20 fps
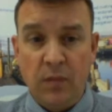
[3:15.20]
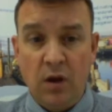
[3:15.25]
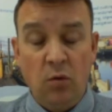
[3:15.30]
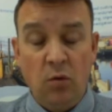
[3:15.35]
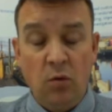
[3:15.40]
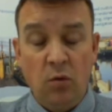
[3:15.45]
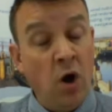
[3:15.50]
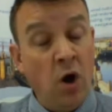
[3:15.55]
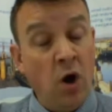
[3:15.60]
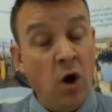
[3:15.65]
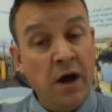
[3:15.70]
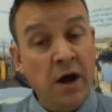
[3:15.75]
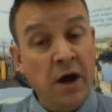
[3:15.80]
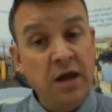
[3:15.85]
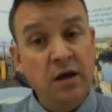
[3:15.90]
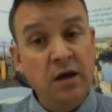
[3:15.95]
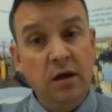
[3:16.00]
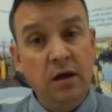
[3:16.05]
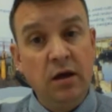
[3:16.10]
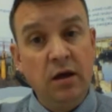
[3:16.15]
Why?
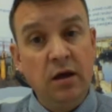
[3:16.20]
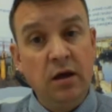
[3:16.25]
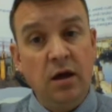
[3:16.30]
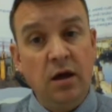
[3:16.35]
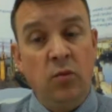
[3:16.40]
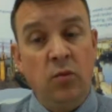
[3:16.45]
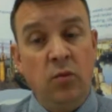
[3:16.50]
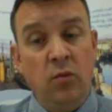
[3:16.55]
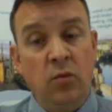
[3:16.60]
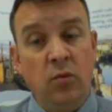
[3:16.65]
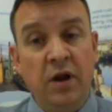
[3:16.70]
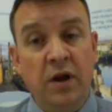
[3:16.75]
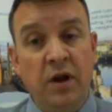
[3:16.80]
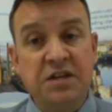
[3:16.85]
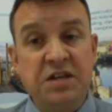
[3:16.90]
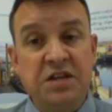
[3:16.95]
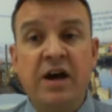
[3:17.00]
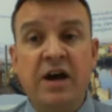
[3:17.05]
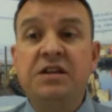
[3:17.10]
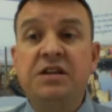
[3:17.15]
Well, it's a
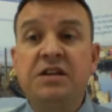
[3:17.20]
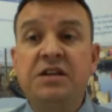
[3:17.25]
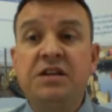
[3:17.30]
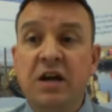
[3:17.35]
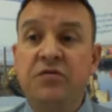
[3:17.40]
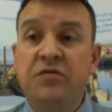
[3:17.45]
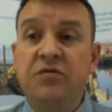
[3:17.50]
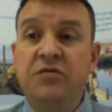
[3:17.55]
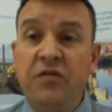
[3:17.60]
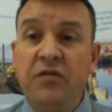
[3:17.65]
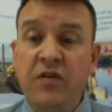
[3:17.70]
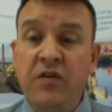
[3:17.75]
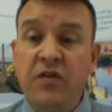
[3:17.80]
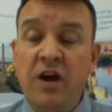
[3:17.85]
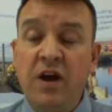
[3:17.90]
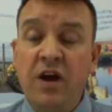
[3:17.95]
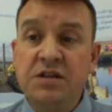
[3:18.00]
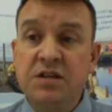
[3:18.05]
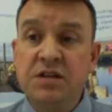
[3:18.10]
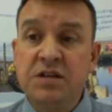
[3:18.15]
sad state of
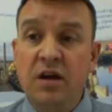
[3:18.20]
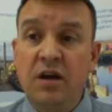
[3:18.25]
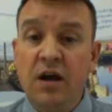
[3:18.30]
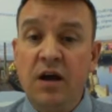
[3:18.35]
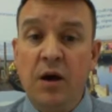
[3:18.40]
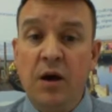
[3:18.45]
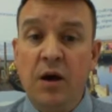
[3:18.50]
affairs,